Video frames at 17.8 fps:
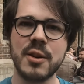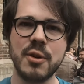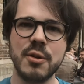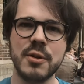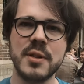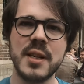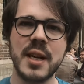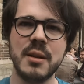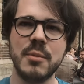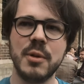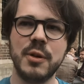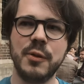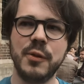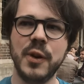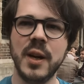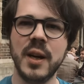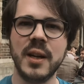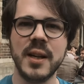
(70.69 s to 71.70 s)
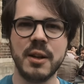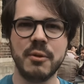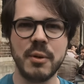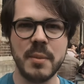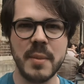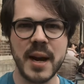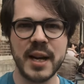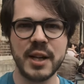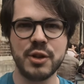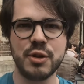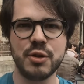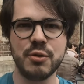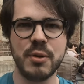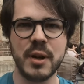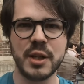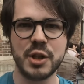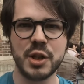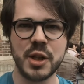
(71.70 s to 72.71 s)
cozy atmosphere that we managed
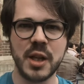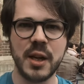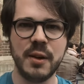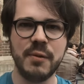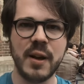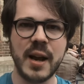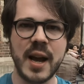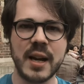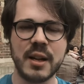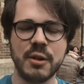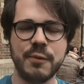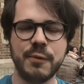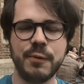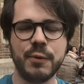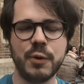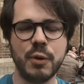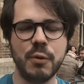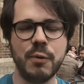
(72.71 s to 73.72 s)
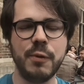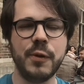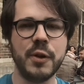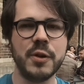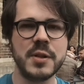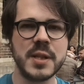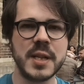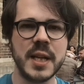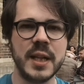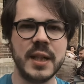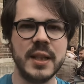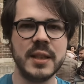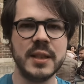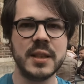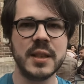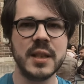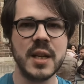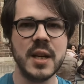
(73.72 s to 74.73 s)
to achieve like the 2 first years.